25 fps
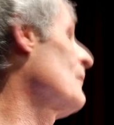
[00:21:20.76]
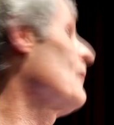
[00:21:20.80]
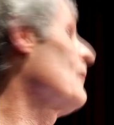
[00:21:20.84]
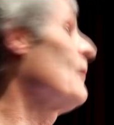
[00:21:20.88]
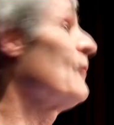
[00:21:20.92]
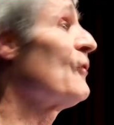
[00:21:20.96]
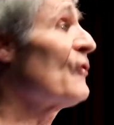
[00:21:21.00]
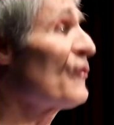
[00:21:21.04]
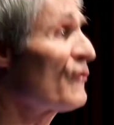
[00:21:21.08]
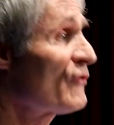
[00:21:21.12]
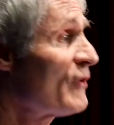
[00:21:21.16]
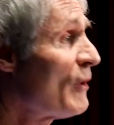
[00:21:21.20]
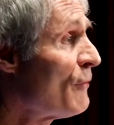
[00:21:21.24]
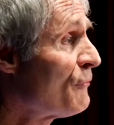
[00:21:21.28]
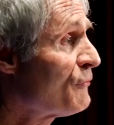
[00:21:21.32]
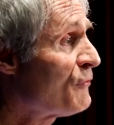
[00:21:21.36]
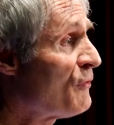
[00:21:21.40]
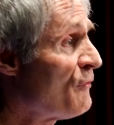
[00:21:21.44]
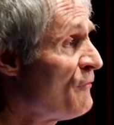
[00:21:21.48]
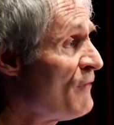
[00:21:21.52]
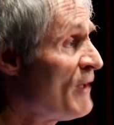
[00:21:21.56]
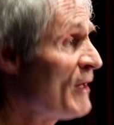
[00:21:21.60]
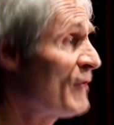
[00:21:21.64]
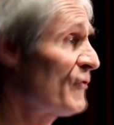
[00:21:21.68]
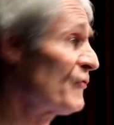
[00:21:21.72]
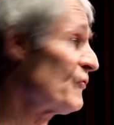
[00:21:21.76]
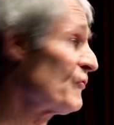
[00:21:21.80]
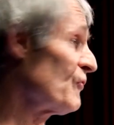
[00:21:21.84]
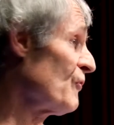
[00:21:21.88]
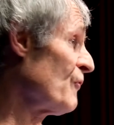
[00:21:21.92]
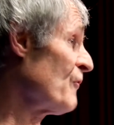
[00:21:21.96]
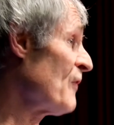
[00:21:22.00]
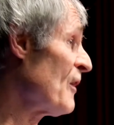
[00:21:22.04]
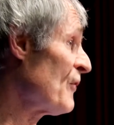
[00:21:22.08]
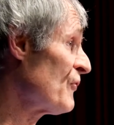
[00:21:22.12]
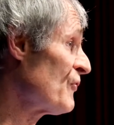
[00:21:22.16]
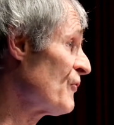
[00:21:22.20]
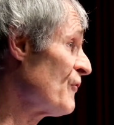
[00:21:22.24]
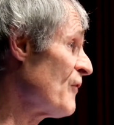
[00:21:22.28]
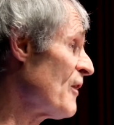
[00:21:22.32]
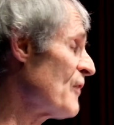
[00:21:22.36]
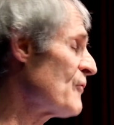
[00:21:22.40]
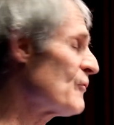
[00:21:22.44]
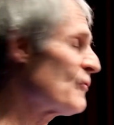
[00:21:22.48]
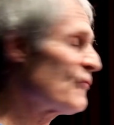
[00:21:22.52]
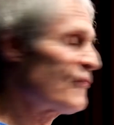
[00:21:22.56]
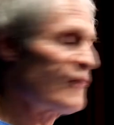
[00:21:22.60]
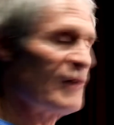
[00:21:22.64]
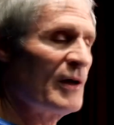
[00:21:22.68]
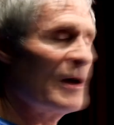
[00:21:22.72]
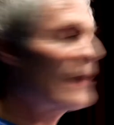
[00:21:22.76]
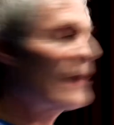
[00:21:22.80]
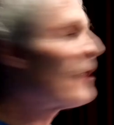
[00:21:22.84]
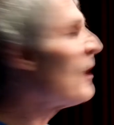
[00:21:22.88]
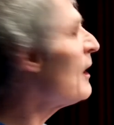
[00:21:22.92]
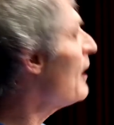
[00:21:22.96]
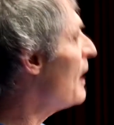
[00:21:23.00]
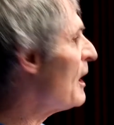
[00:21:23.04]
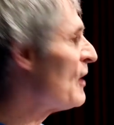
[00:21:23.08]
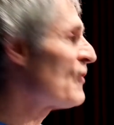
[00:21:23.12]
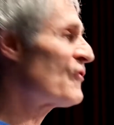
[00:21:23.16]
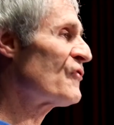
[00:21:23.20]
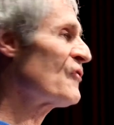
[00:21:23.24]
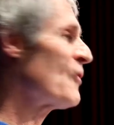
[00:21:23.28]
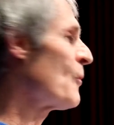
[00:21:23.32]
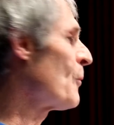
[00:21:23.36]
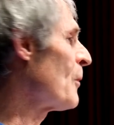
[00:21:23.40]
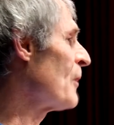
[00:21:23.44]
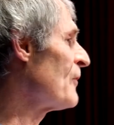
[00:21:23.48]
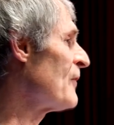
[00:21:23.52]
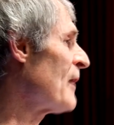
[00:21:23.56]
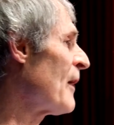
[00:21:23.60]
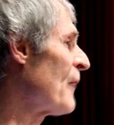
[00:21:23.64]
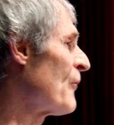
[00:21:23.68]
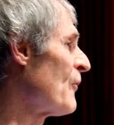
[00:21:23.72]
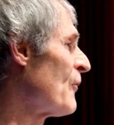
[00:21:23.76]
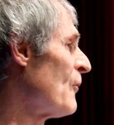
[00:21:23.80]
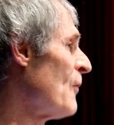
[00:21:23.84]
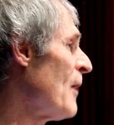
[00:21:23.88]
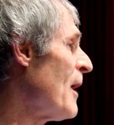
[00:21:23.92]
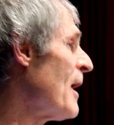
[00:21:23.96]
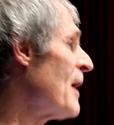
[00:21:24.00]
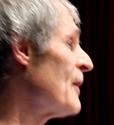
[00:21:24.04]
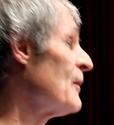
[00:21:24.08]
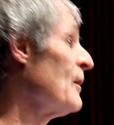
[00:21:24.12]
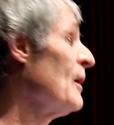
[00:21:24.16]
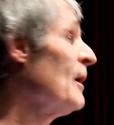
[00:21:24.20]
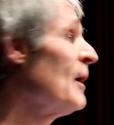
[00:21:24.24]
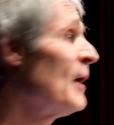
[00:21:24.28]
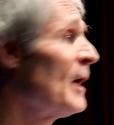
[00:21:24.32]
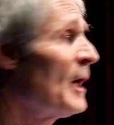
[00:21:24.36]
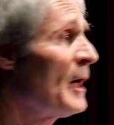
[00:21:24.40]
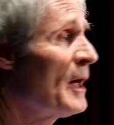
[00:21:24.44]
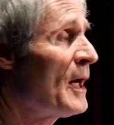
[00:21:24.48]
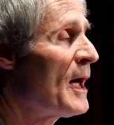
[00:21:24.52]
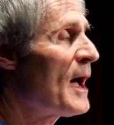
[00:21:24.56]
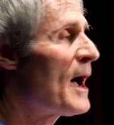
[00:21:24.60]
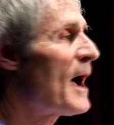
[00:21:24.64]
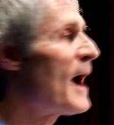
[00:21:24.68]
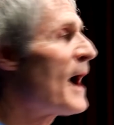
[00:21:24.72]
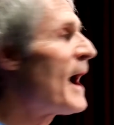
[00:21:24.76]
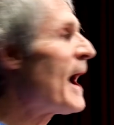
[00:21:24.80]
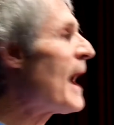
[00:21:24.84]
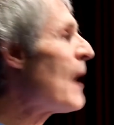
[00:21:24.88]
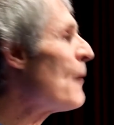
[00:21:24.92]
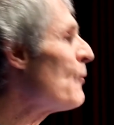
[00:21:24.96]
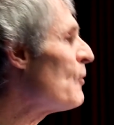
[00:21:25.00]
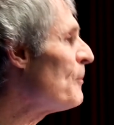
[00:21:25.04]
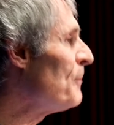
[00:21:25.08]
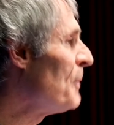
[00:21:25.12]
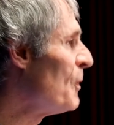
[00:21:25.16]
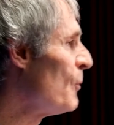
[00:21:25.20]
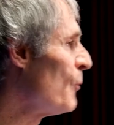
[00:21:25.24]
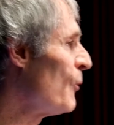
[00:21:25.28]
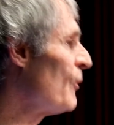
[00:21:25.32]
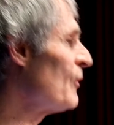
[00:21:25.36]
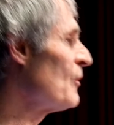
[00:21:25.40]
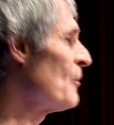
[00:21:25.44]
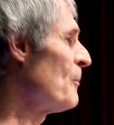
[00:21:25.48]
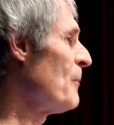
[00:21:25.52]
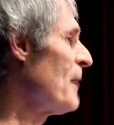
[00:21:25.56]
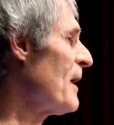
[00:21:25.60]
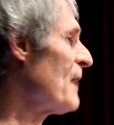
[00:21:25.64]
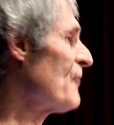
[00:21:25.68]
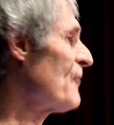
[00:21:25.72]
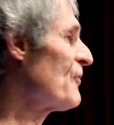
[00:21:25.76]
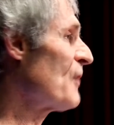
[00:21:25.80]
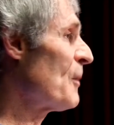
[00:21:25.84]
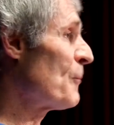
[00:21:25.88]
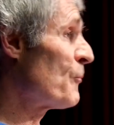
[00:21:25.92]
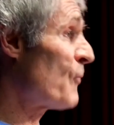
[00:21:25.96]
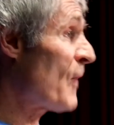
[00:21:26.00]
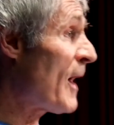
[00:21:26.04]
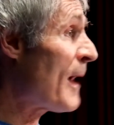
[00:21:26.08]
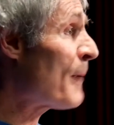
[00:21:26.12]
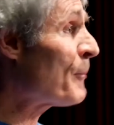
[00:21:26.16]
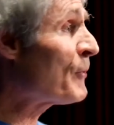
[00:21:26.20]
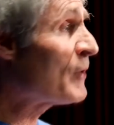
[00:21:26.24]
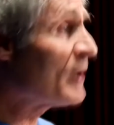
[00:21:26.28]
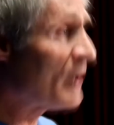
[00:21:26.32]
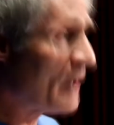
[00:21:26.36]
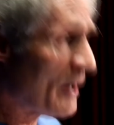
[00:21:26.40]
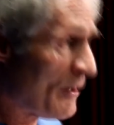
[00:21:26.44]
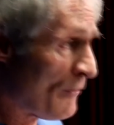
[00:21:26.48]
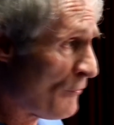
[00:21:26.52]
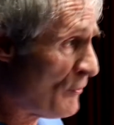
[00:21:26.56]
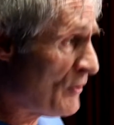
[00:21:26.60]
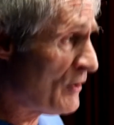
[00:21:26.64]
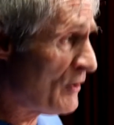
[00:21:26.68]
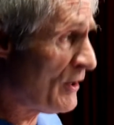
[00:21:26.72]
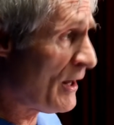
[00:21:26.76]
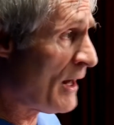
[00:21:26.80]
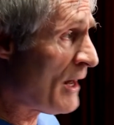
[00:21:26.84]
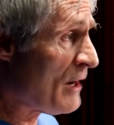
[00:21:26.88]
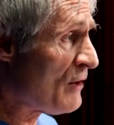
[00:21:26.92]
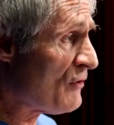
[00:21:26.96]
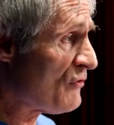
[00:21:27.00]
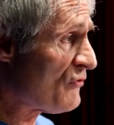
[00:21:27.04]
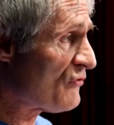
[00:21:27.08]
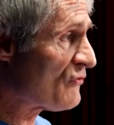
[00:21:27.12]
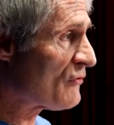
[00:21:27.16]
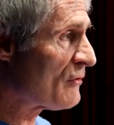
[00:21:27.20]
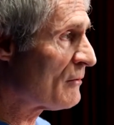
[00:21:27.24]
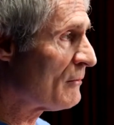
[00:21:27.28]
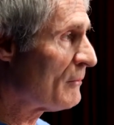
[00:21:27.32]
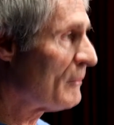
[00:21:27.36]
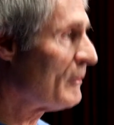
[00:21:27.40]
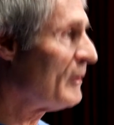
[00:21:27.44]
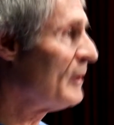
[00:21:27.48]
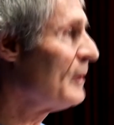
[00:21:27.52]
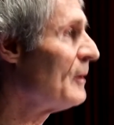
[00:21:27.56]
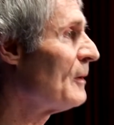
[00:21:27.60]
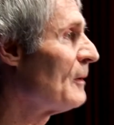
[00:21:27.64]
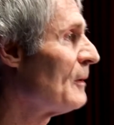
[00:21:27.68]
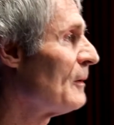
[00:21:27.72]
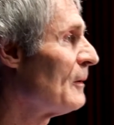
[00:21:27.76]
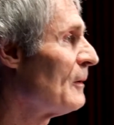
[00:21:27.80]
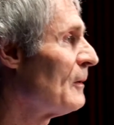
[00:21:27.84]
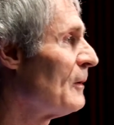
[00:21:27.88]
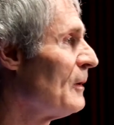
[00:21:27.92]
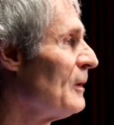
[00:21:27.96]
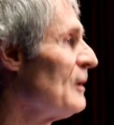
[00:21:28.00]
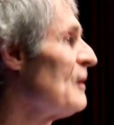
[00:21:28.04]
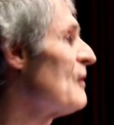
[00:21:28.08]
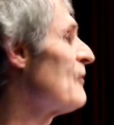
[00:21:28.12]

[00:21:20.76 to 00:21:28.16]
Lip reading: self-defense, defense of others, and so on down the line? I would be willing to bet that probably in every case, if